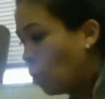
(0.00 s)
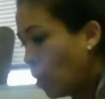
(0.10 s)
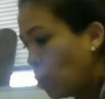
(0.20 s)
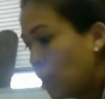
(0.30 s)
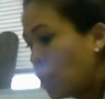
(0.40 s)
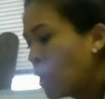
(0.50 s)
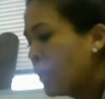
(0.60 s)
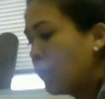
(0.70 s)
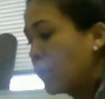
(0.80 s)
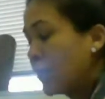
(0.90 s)
What are the
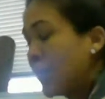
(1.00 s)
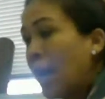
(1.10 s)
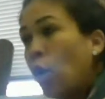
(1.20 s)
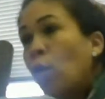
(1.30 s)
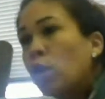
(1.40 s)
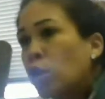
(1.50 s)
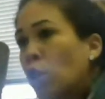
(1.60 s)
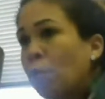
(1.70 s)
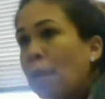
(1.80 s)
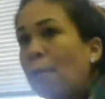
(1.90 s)
differences? I always looked at
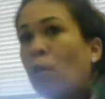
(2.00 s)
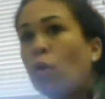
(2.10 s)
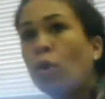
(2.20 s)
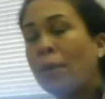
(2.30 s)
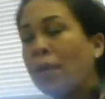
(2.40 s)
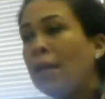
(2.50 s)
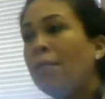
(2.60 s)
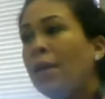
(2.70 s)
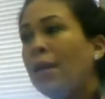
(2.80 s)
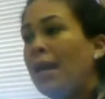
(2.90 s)
the people who were beating
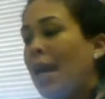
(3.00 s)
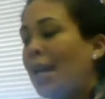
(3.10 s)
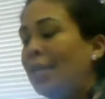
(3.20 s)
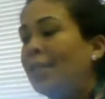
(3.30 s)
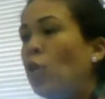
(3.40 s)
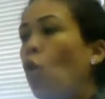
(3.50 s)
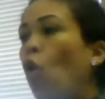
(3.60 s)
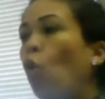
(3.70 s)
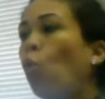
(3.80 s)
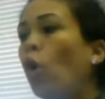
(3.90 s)
me, and I said,
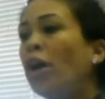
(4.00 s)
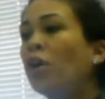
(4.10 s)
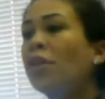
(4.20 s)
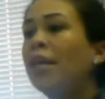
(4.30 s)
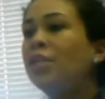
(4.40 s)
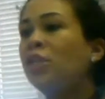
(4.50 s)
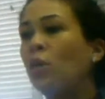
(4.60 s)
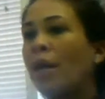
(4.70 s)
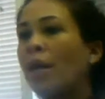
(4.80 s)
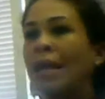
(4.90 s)
what are they
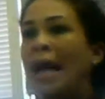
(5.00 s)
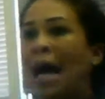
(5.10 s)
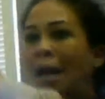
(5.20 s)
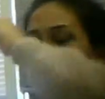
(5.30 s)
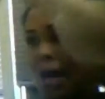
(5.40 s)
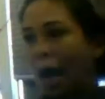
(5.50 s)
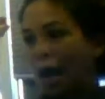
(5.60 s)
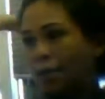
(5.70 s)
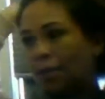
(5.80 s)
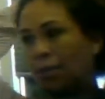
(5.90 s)
doing that I'm not?
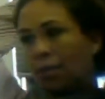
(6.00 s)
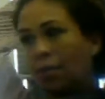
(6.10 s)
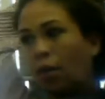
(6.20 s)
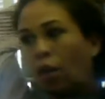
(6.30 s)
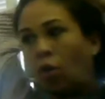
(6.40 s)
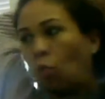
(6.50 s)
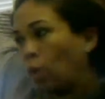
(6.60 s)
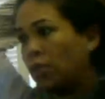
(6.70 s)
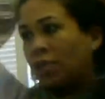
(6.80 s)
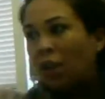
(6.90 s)
Or
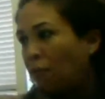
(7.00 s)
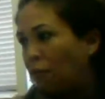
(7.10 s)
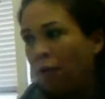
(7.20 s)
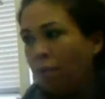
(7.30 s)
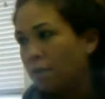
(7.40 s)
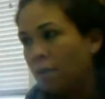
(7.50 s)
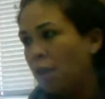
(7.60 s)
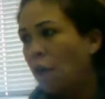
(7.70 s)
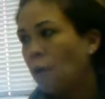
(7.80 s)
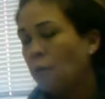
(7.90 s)
what's different?
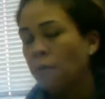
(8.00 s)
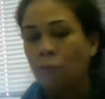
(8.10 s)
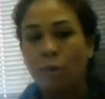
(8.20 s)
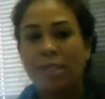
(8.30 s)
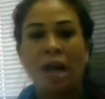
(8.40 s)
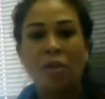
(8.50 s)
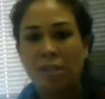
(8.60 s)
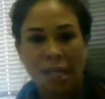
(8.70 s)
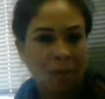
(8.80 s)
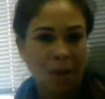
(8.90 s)
We sell the
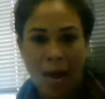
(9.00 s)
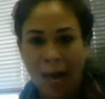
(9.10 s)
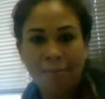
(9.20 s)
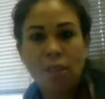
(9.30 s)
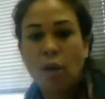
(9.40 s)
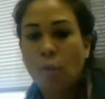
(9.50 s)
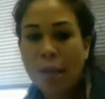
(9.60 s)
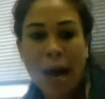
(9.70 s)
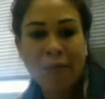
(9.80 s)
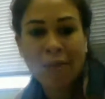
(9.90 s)
same knives. We
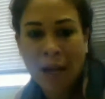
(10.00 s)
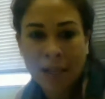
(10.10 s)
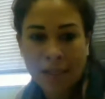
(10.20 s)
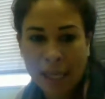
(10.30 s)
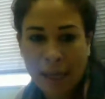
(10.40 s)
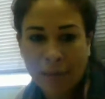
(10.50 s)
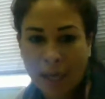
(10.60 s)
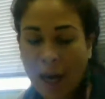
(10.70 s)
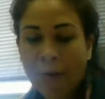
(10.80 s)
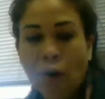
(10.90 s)
have a lot of the same
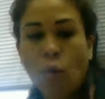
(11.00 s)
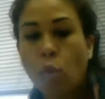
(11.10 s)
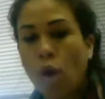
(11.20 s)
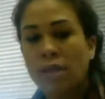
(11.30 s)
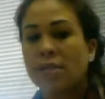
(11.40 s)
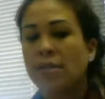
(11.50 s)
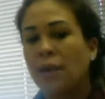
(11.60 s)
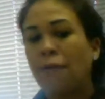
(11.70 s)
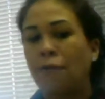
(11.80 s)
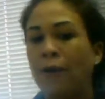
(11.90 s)
stuff. What's
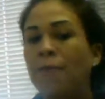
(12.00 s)
different?